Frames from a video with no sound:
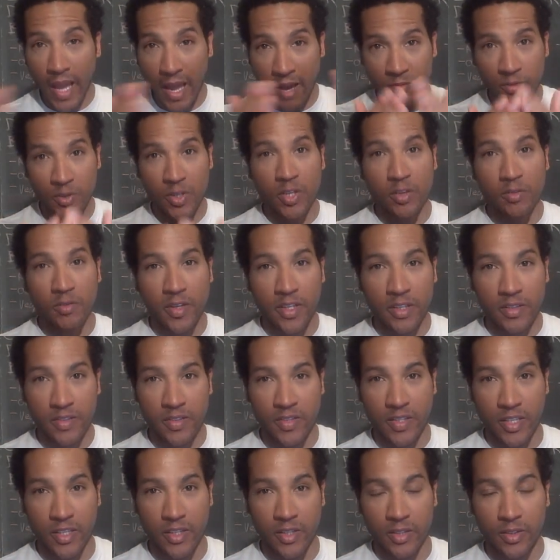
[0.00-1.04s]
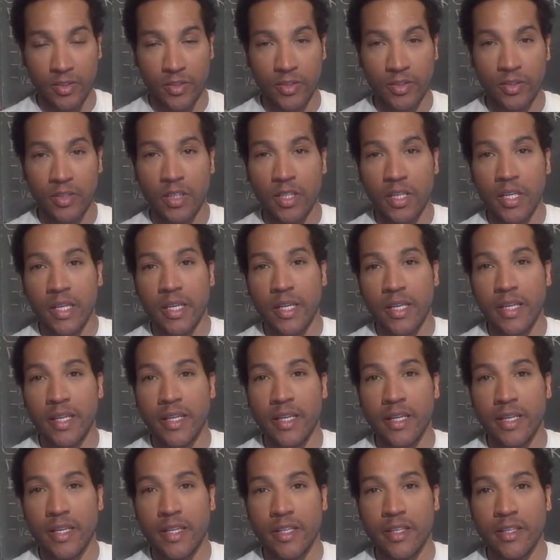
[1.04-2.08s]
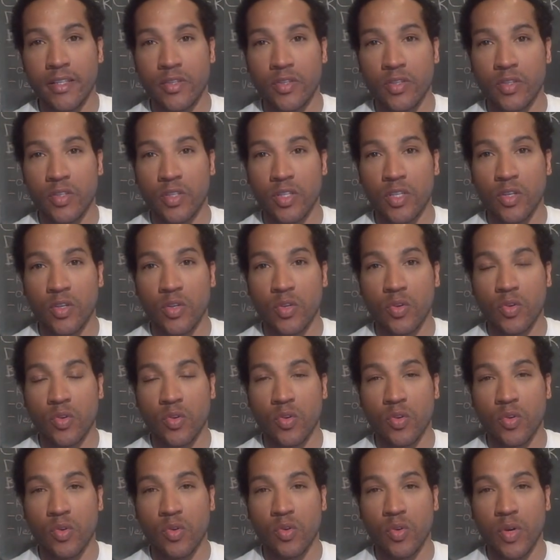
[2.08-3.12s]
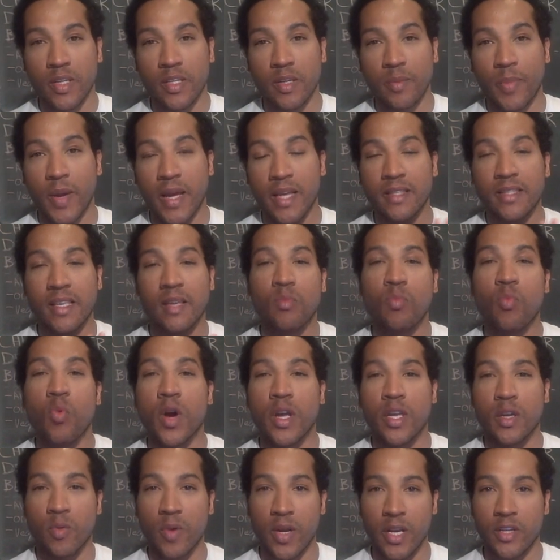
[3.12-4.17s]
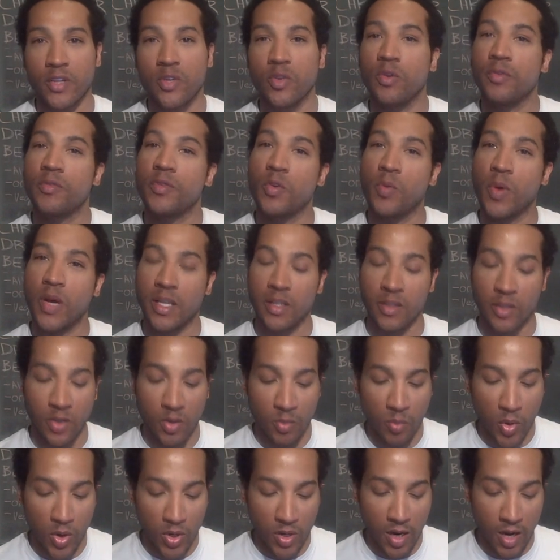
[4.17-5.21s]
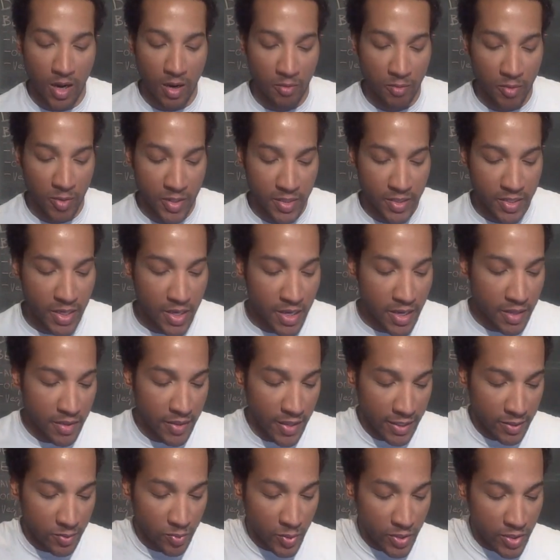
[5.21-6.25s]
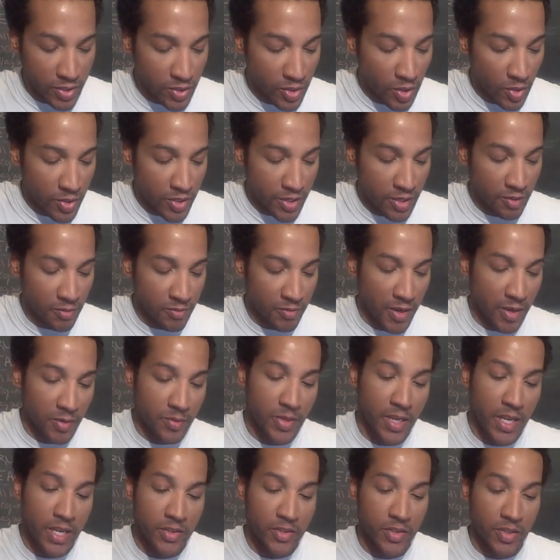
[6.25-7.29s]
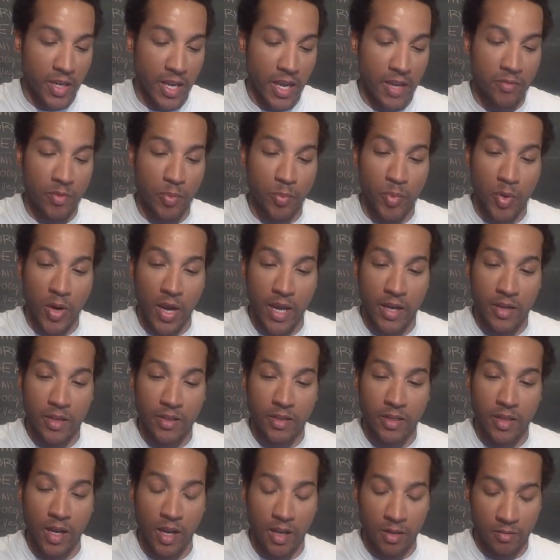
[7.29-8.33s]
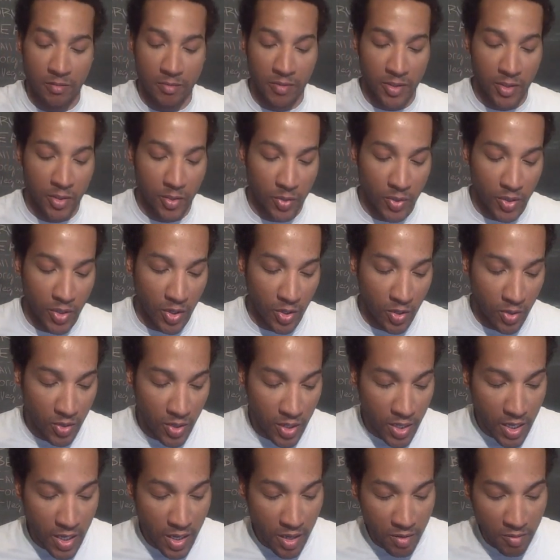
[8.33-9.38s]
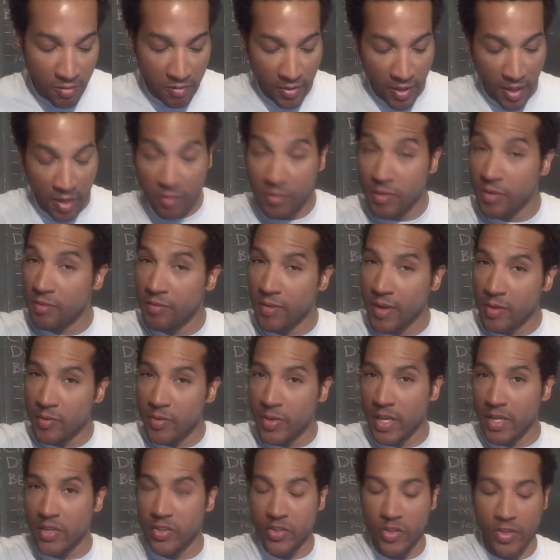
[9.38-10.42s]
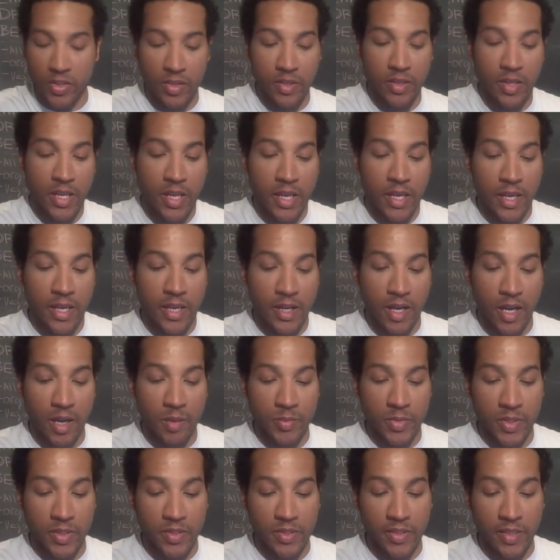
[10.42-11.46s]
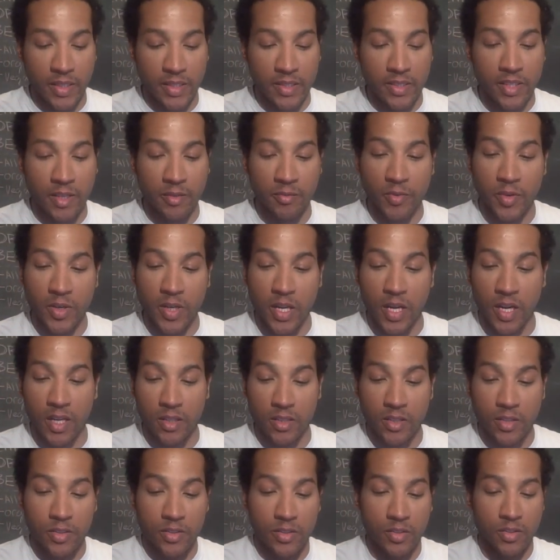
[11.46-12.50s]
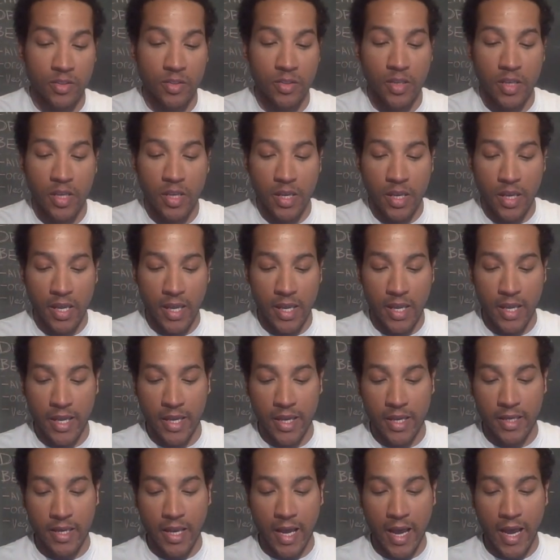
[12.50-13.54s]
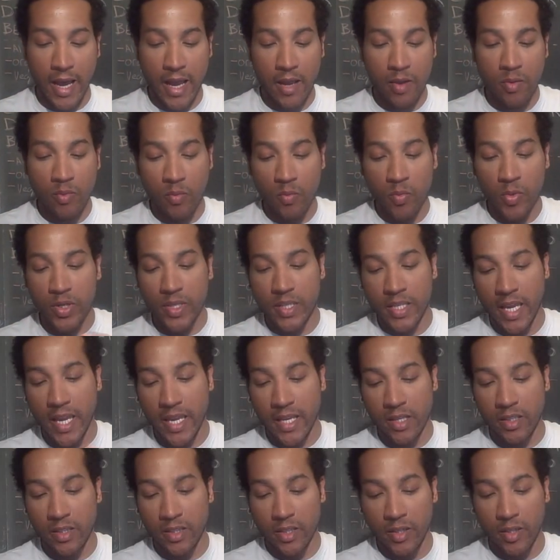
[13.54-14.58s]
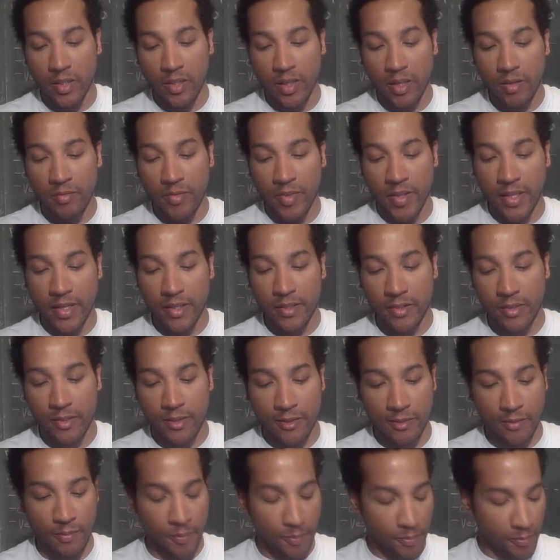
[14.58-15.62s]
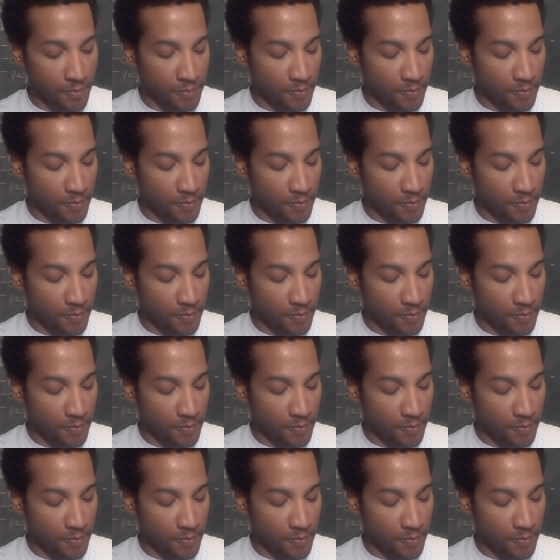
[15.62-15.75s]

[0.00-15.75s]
after you've concealed is it depends on what you want to do. If you want a little more coverage, that's when you go to your foundation. I have a product called Veludo Velvet Foundation. It comes in 6 different colors. And I would take a little of this,